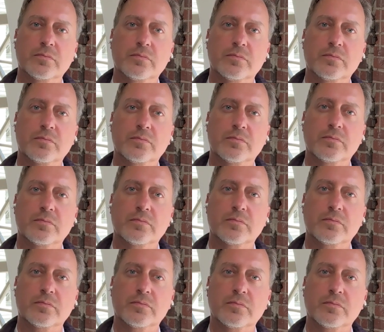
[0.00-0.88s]

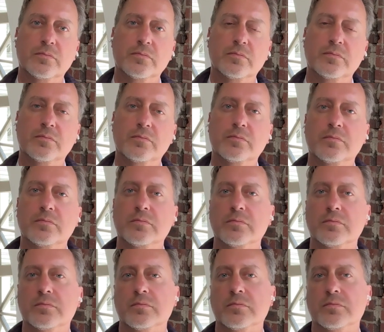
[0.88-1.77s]

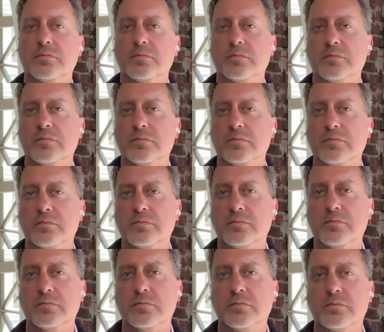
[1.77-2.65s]

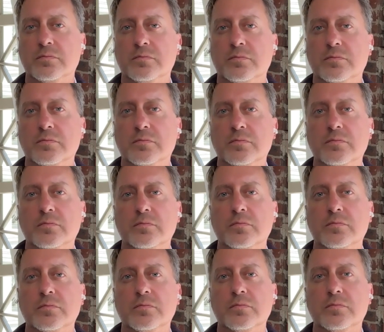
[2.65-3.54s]

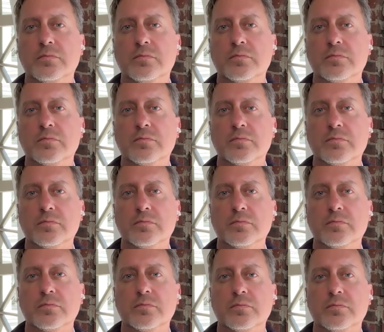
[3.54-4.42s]

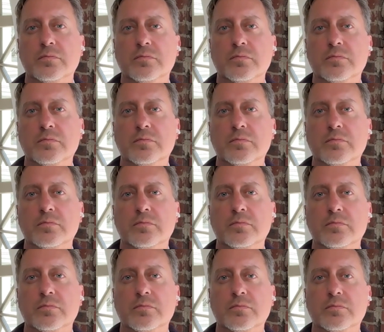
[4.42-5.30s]

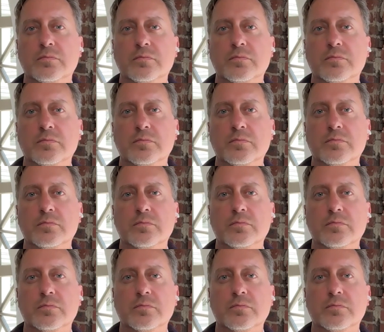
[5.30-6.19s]

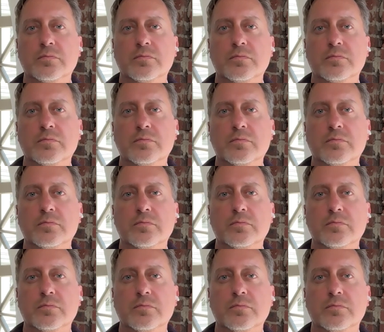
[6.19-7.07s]

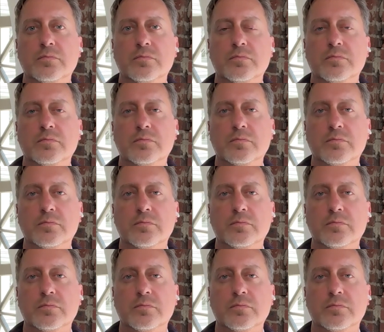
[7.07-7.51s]
No words are spoken by the person on screen.